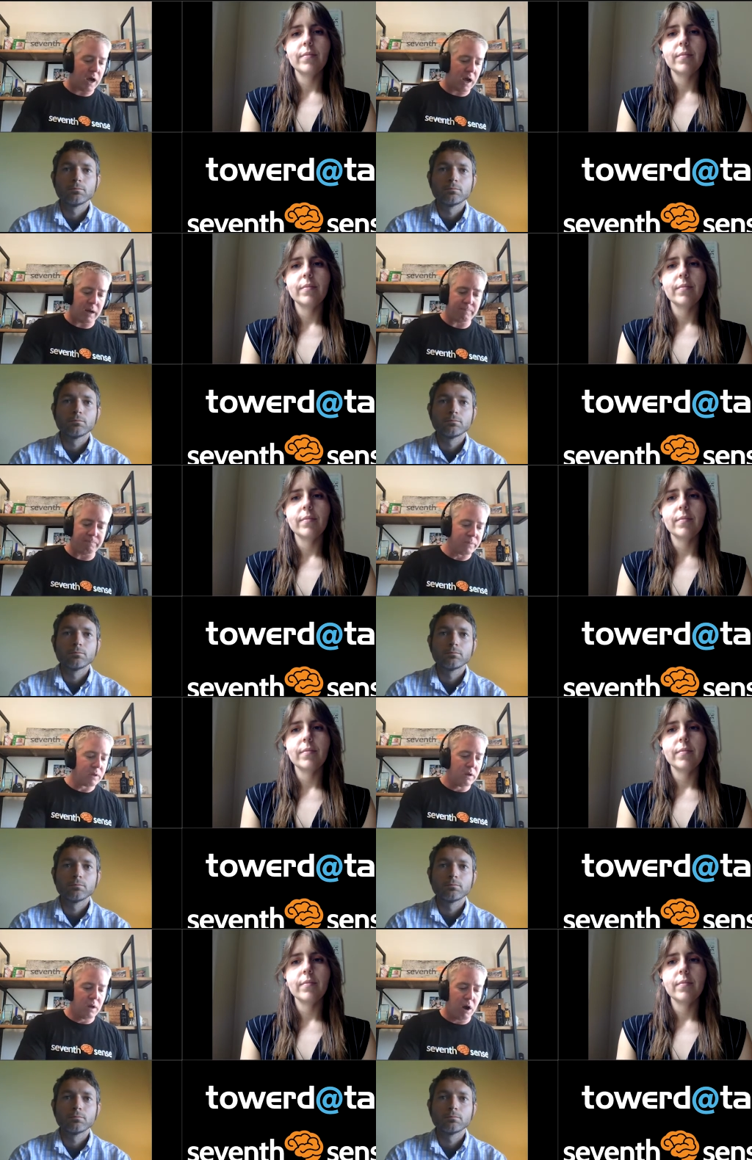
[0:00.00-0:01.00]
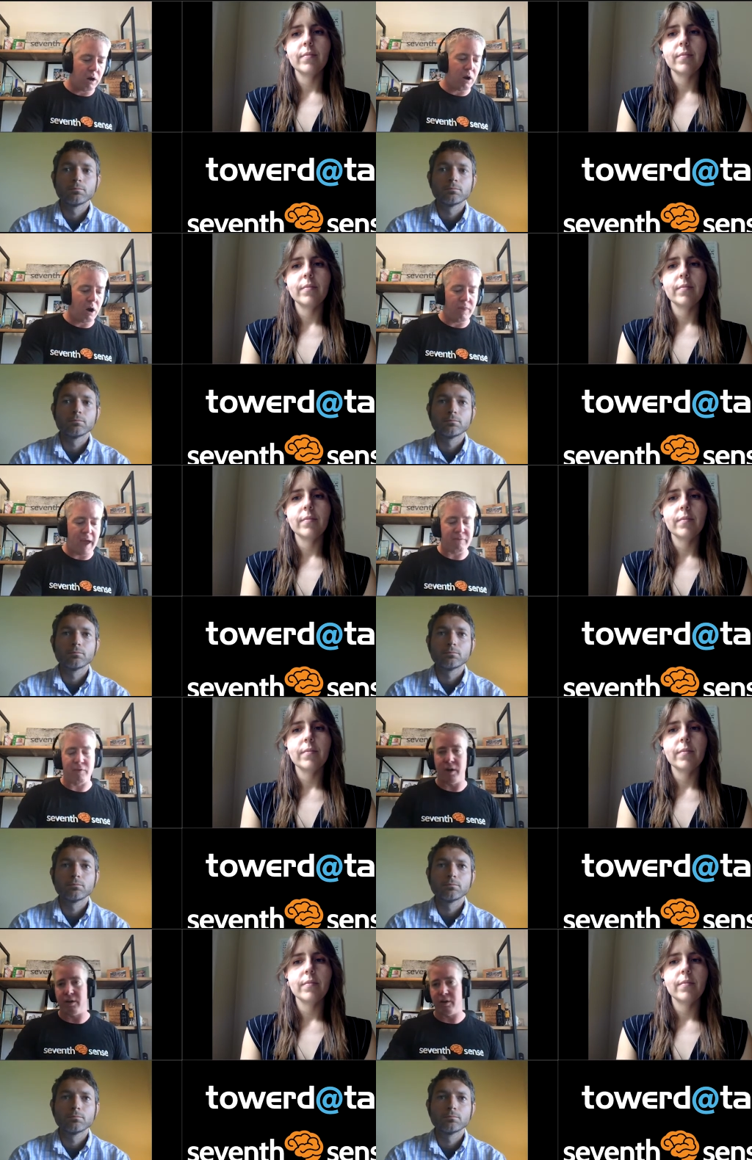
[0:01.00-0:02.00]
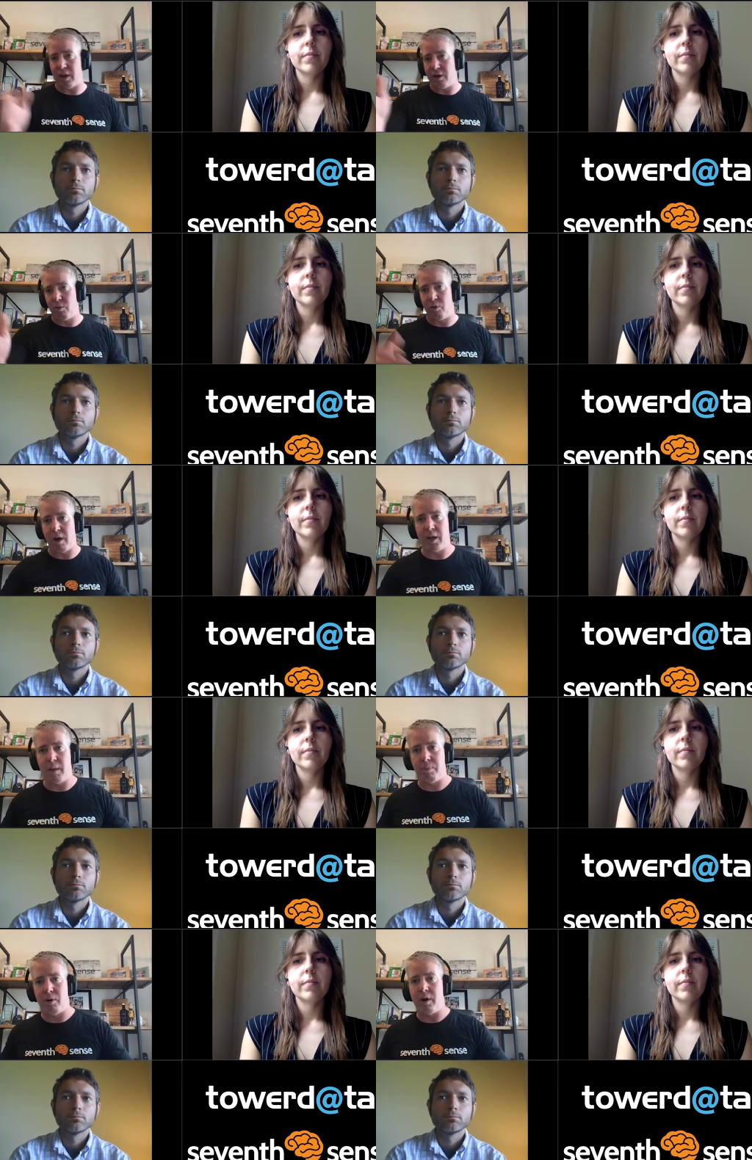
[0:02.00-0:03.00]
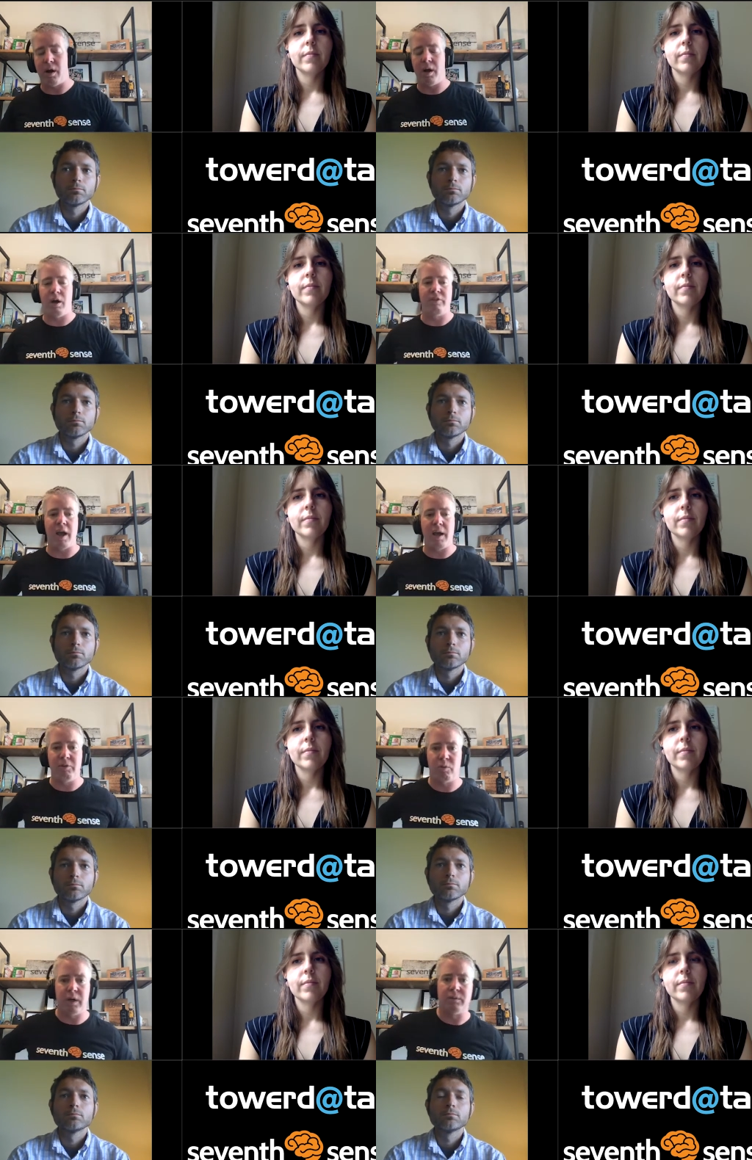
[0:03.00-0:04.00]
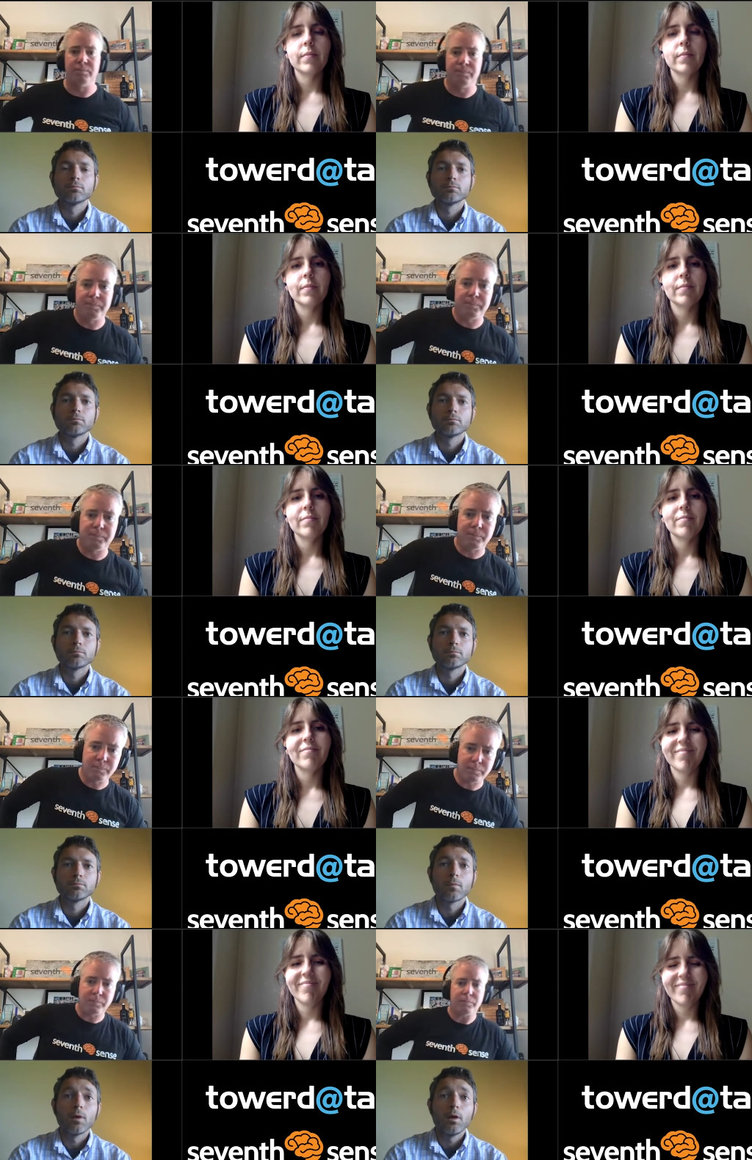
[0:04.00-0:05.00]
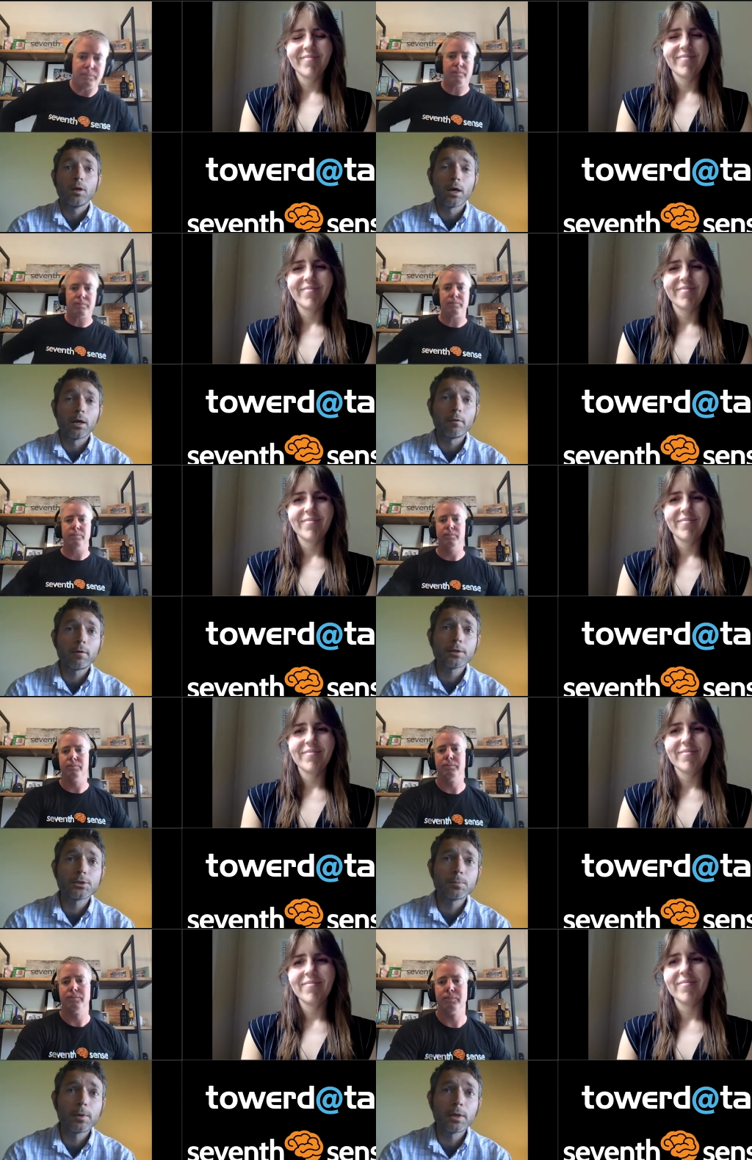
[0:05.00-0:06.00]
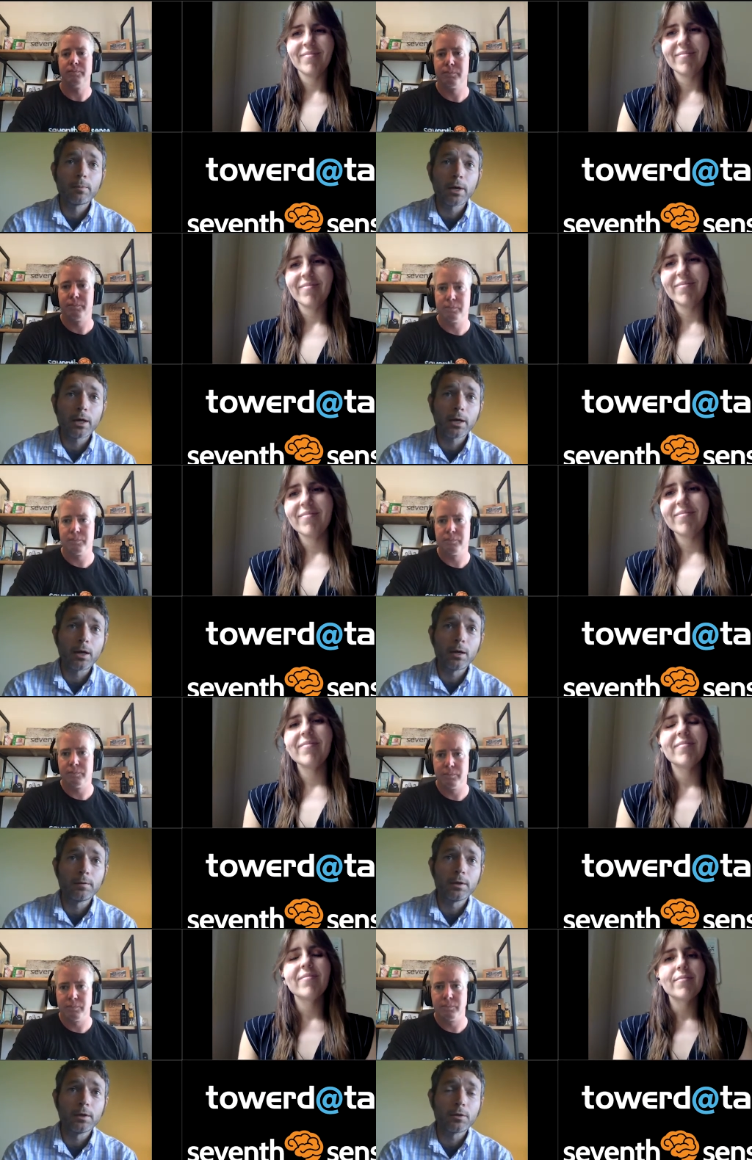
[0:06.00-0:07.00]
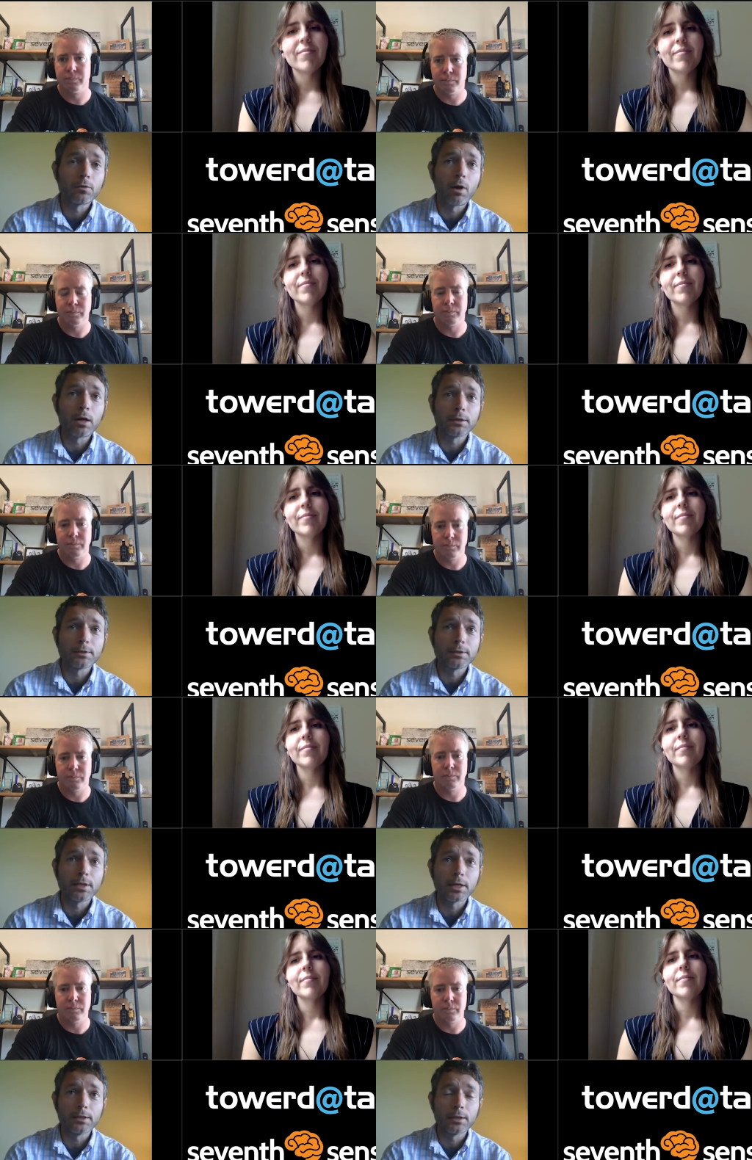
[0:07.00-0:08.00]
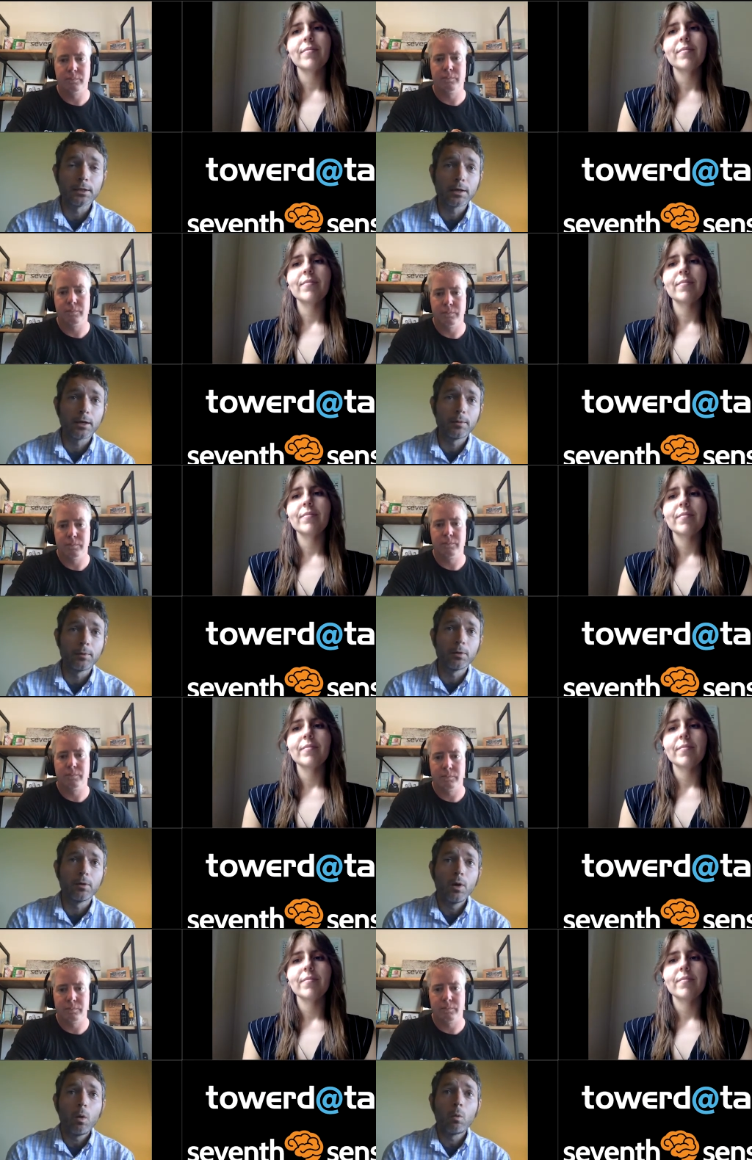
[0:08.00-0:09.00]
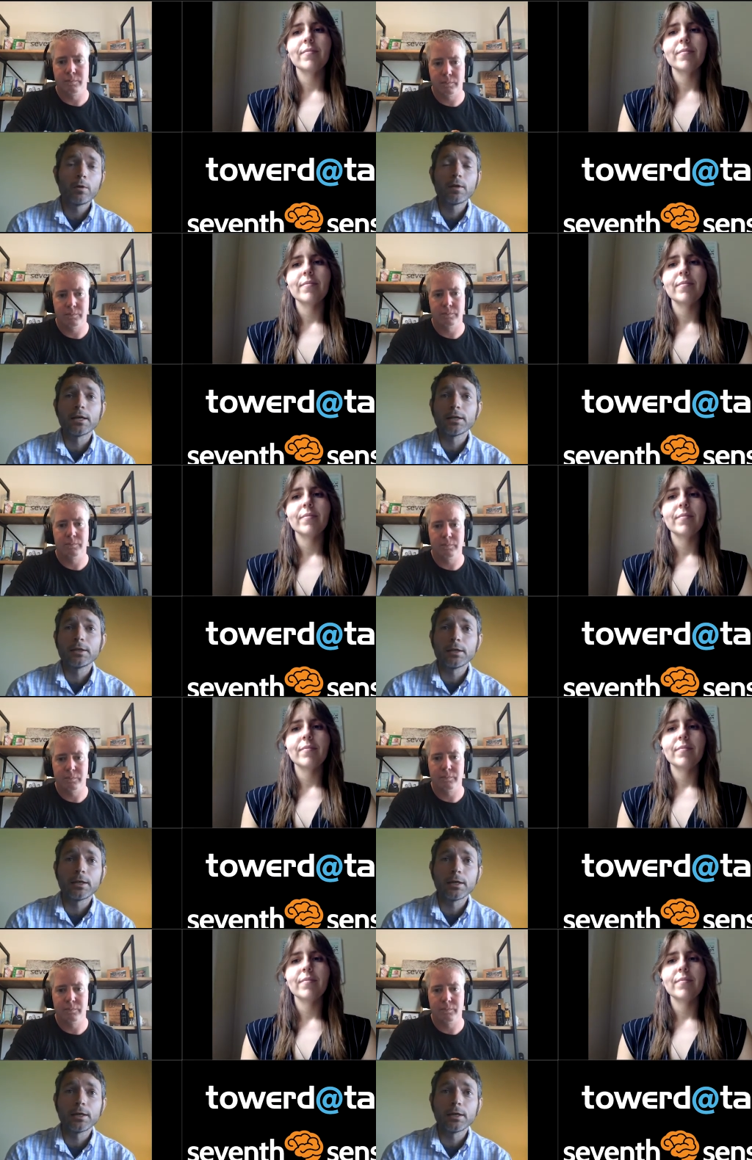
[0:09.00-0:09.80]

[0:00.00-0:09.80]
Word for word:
Speaker 1: um, on on that front because I know we're running up on uh, on time as well.
Speaker 2: Yeah, and I will just piggyback on the uh, throttling technique, I mean, one thing that I think